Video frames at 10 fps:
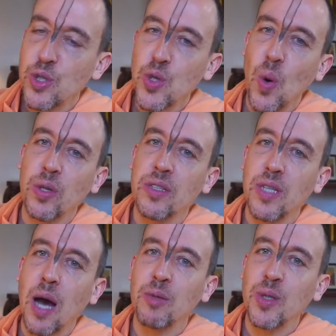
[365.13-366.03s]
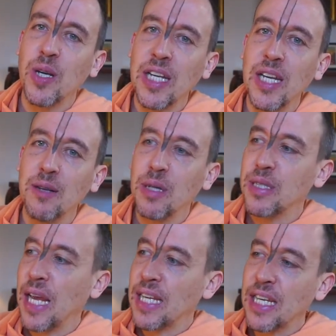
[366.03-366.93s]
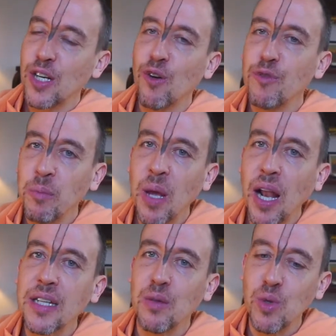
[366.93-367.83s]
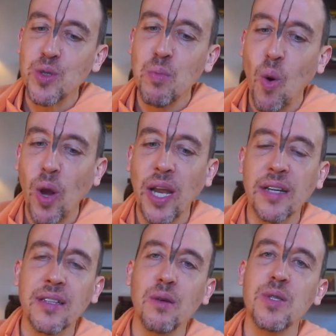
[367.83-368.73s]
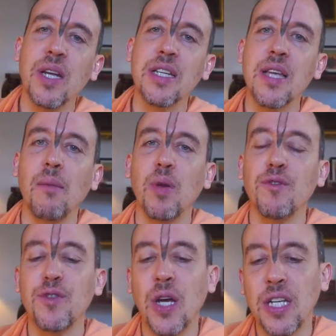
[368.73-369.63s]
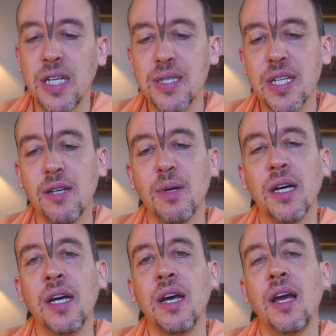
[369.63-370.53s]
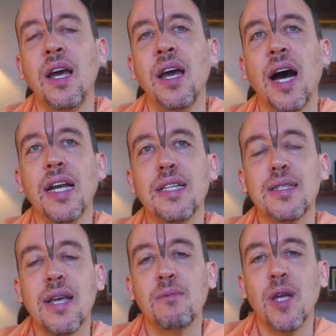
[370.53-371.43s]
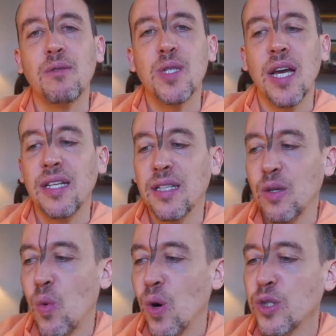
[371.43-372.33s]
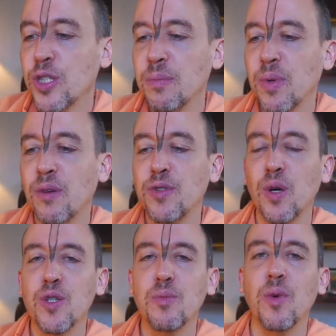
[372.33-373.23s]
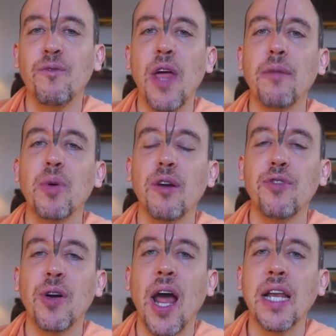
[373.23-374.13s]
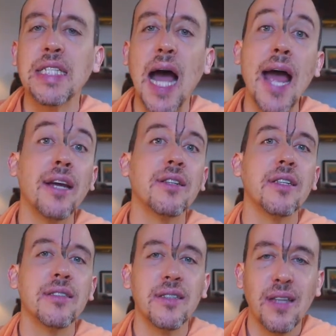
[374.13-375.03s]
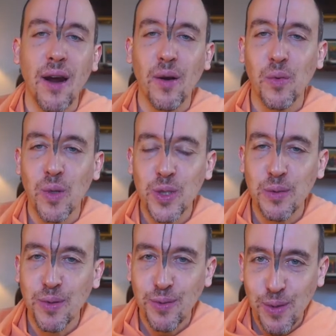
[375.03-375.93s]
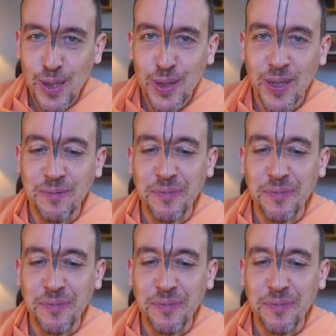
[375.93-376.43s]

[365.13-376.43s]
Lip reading: showed in the Damodar Lila by taking care of the milk that was boiling. That was an example of tadiya seva. And it is sometimes said that the worship of that paraphernalia is higher than the direct worship of Krishna.